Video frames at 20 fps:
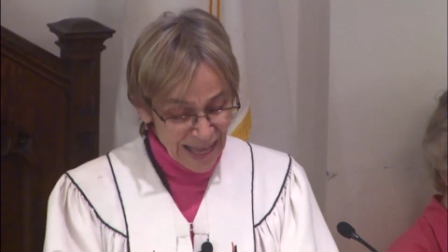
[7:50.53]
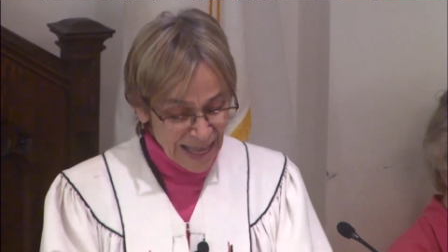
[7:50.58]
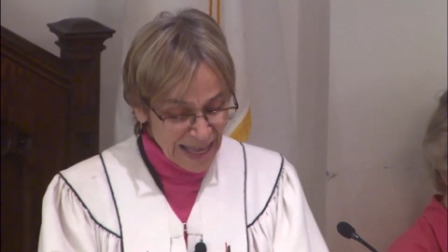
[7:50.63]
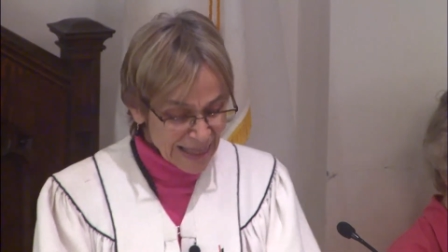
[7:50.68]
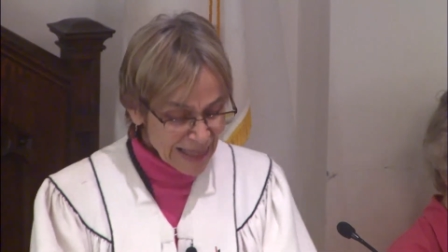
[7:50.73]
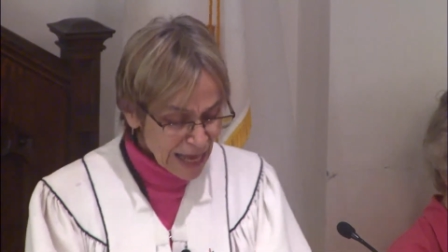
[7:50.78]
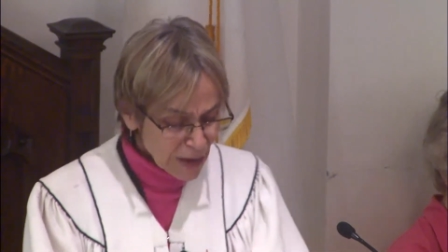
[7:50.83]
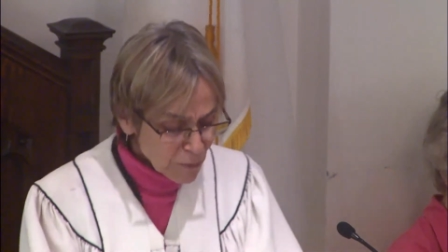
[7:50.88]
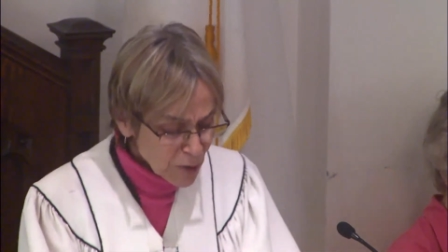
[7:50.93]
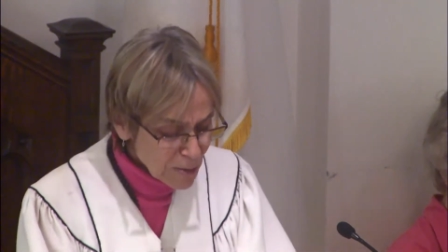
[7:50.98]

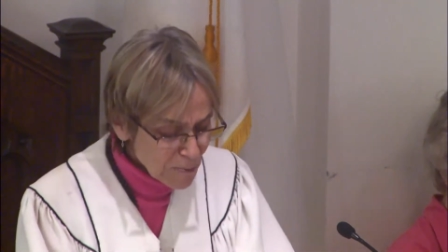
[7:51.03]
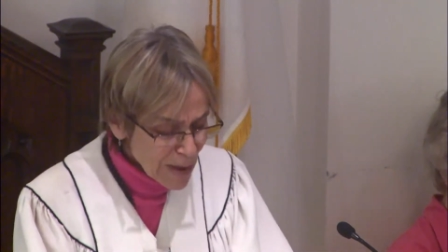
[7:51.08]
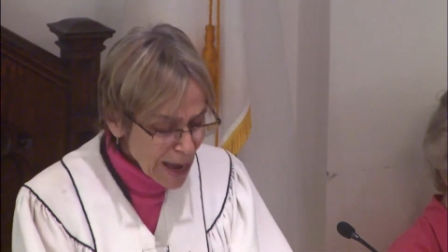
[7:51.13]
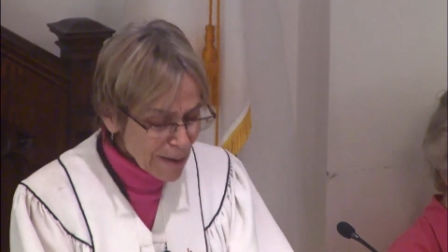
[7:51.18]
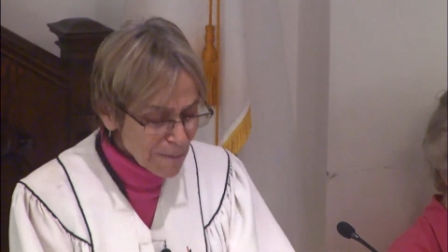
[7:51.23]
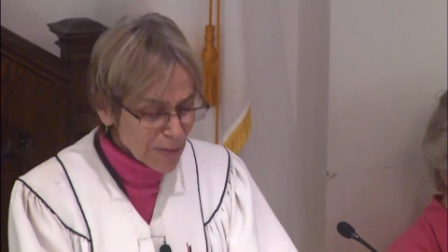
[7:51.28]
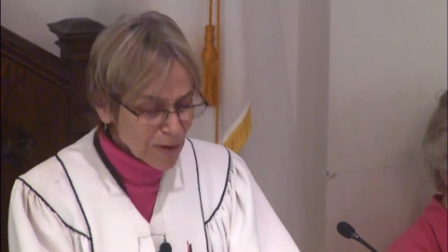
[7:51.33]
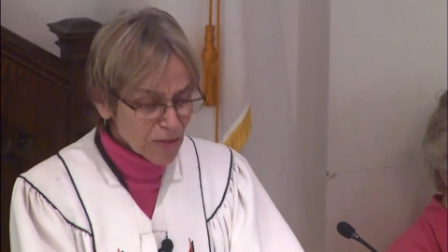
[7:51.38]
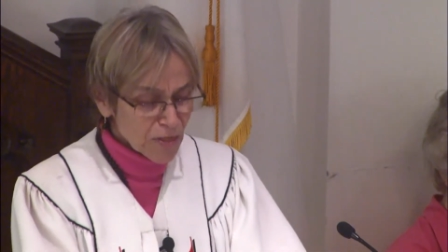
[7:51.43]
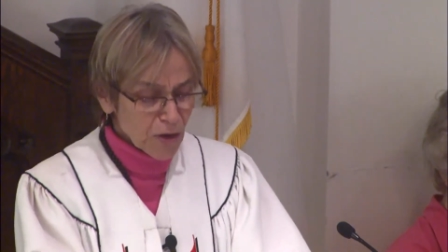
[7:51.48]
And they
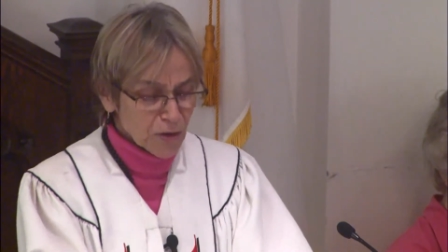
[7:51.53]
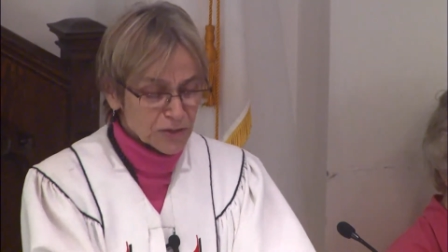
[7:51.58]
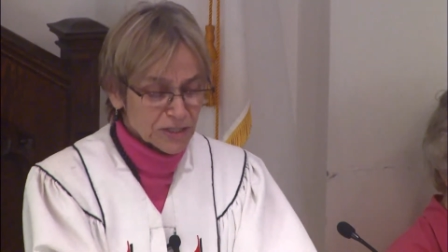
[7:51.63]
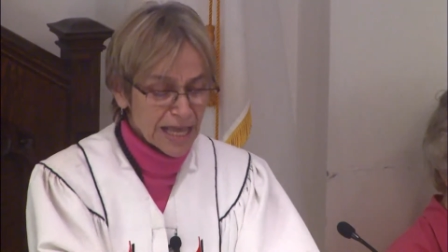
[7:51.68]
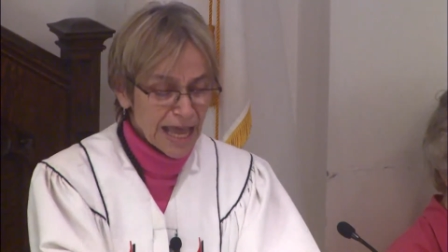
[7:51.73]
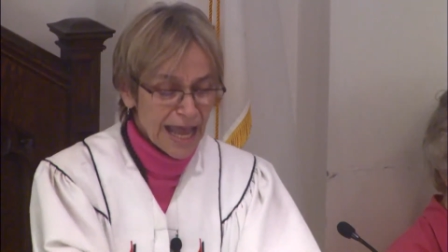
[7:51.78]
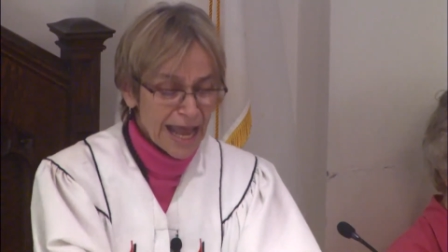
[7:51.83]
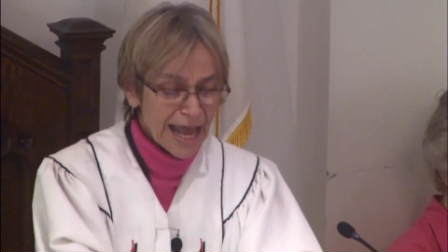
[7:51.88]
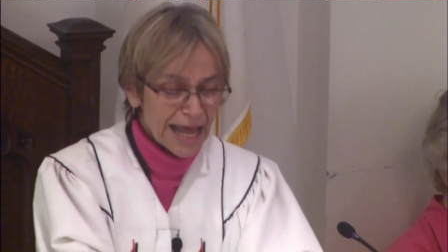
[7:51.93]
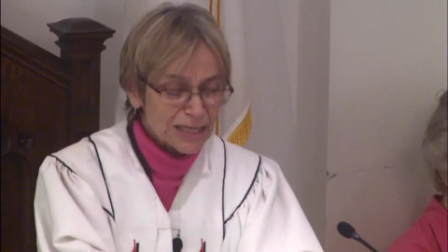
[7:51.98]
remember those
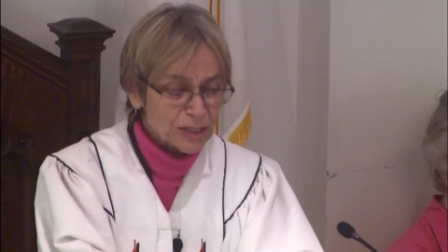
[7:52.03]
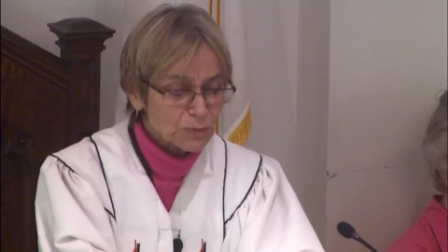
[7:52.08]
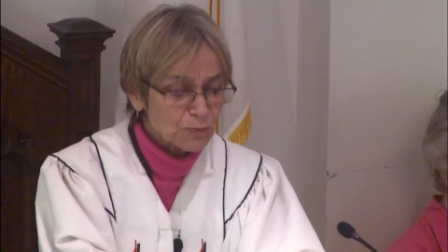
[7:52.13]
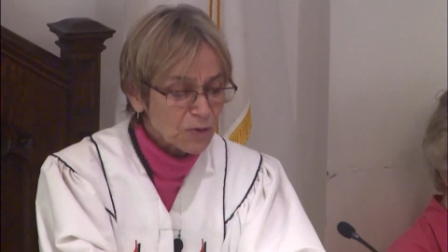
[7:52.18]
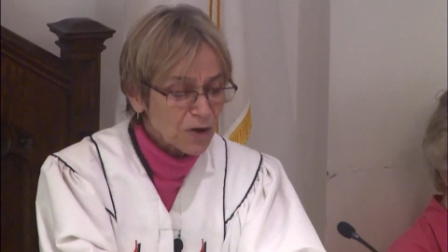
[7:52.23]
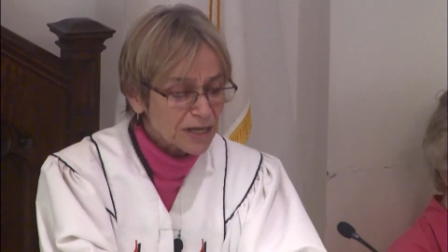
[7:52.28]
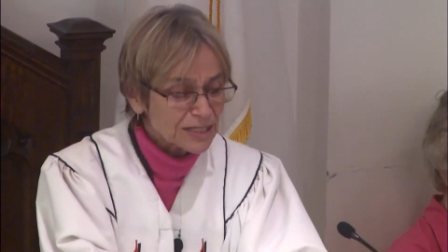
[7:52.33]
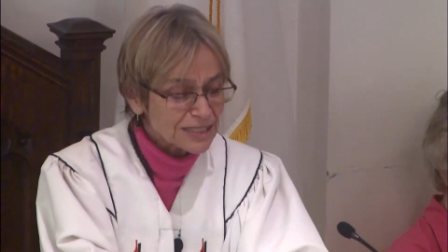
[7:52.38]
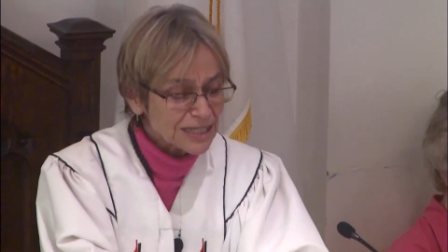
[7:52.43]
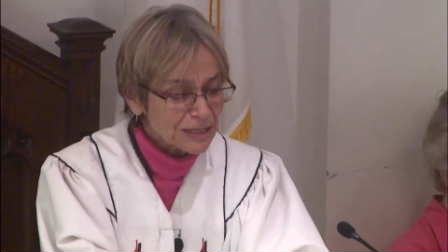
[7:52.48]
hands
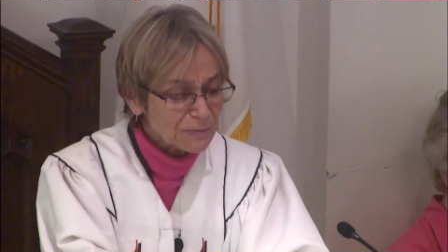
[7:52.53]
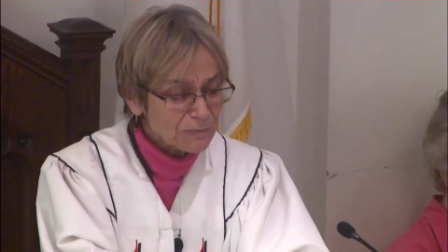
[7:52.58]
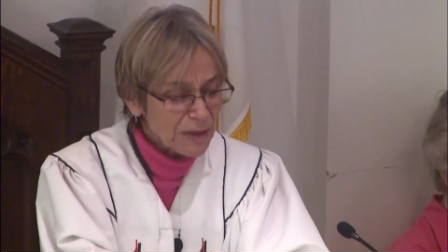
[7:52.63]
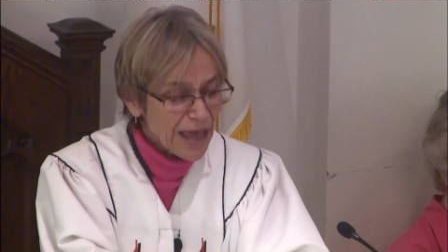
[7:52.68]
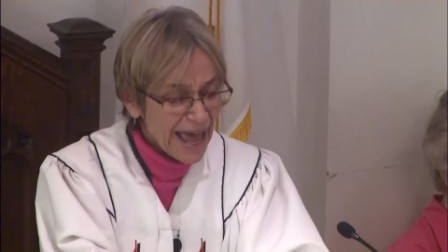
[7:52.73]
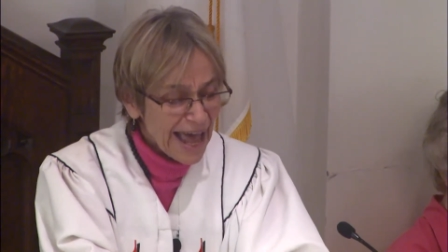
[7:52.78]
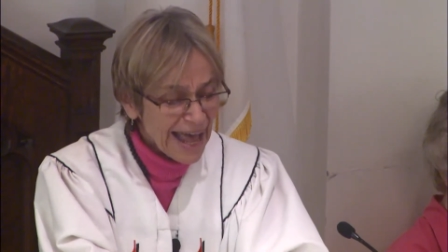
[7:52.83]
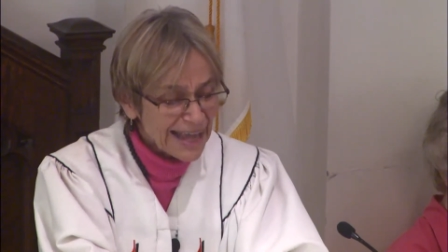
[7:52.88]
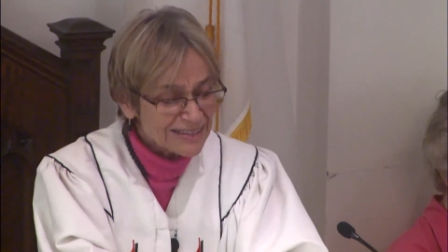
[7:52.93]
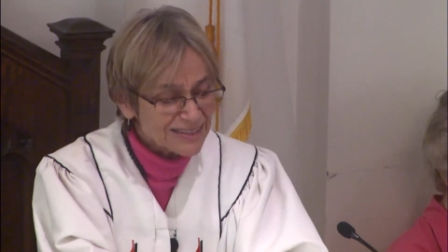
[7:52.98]
pressing
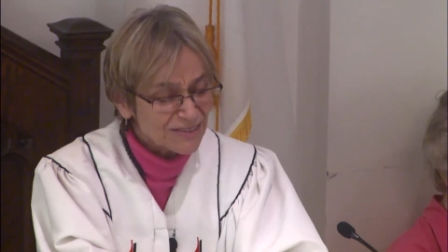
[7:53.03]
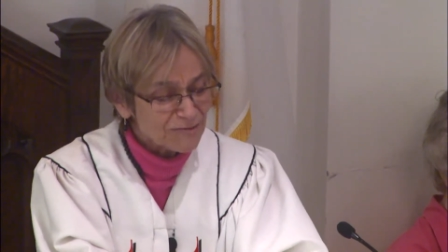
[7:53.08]
pads